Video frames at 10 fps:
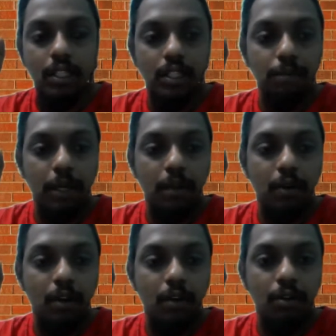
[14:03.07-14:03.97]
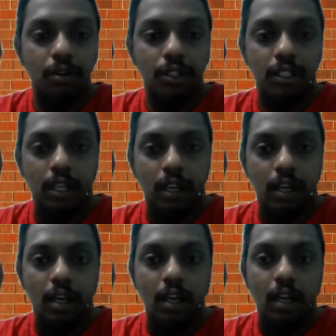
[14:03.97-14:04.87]
this particular course,
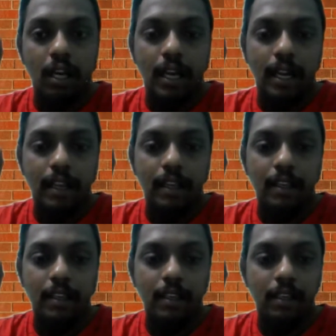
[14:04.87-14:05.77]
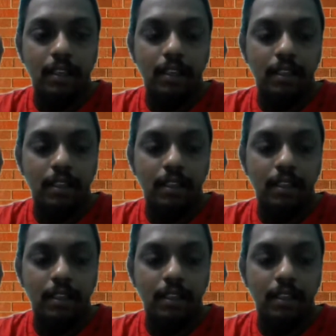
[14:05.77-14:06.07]
and